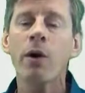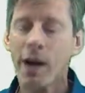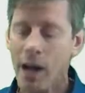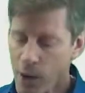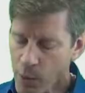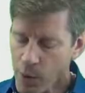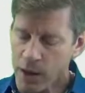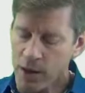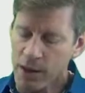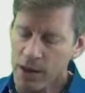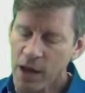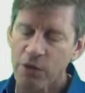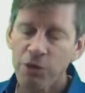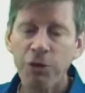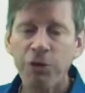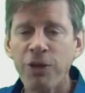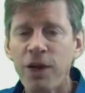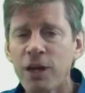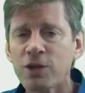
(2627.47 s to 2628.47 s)
Now, one of the other
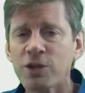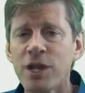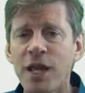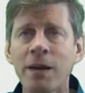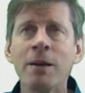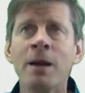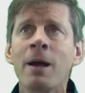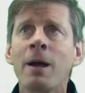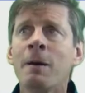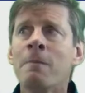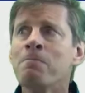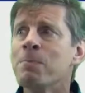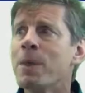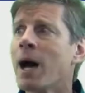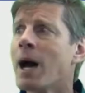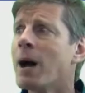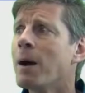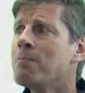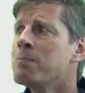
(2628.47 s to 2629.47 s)
things that
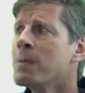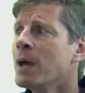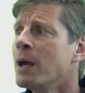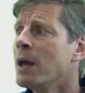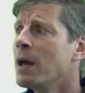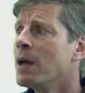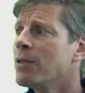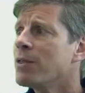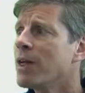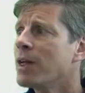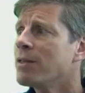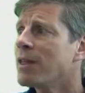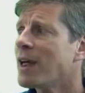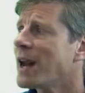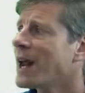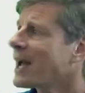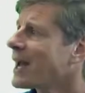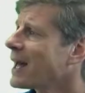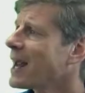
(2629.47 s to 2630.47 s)

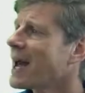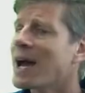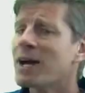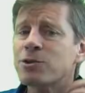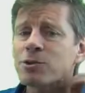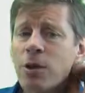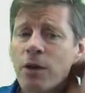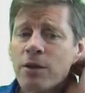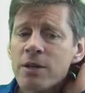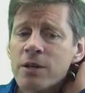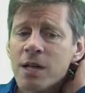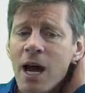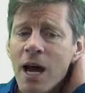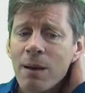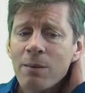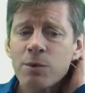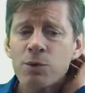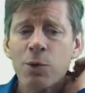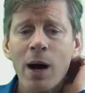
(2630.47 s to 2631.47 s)
I get asked all the
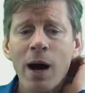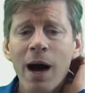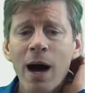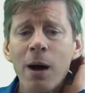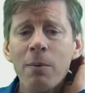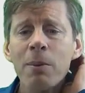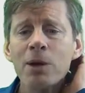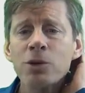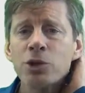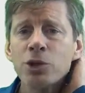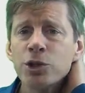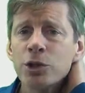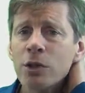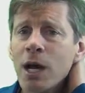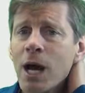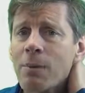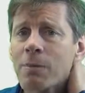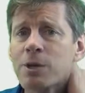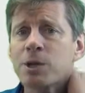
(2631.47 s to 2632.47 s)
time is, well, how much should
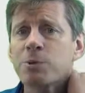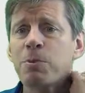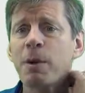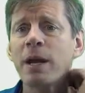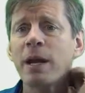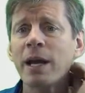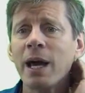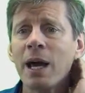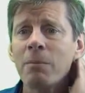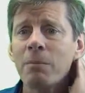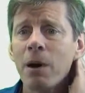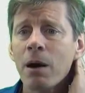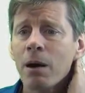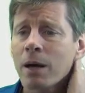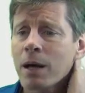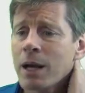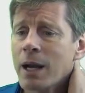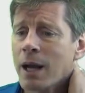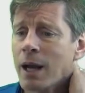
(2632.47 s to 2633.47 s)
I be spending on
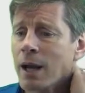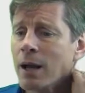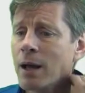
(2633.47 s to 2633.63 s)
marketing?